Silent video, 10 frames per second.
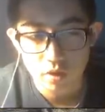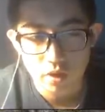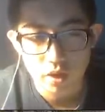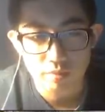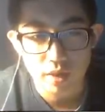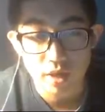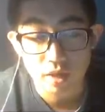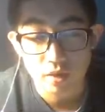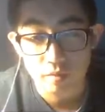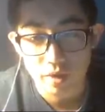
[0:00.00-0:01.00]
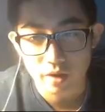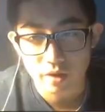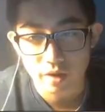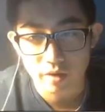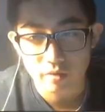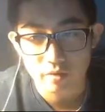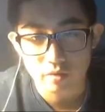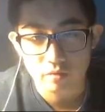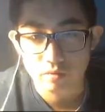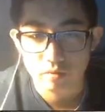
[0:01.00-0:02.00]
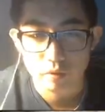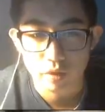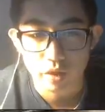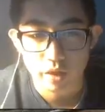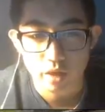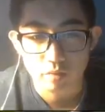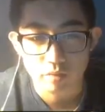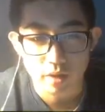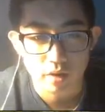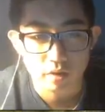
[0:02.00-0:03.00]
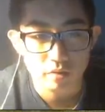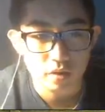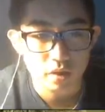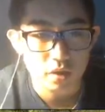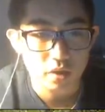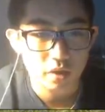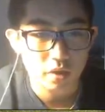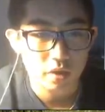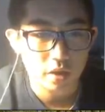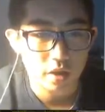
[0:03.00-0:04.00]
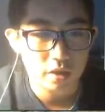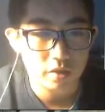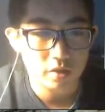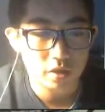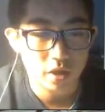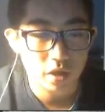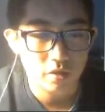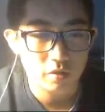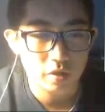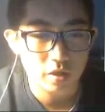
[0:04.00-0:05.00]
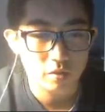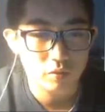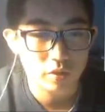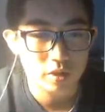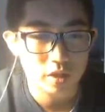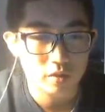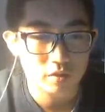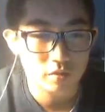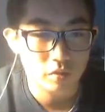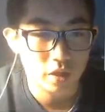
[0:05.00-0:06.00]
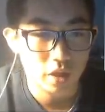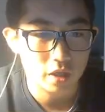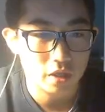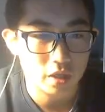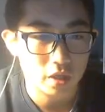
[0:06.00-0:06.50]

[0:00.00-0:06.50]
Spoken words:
He played it on my account when he came to my house. And you can see how his 1000 win 8